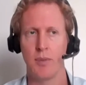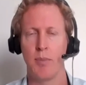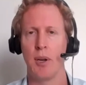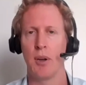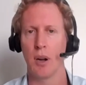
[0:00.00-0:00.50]
It's
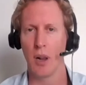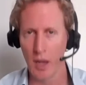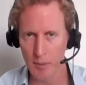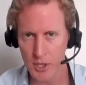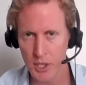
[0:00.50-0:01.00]
been on
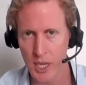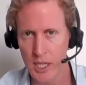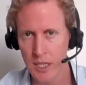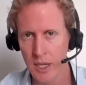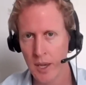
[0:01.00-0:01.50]
climate
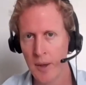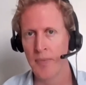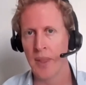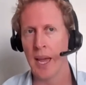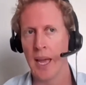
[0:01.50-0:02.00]
change.
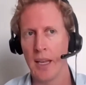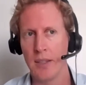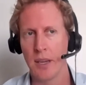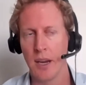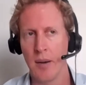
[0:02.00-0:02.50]
And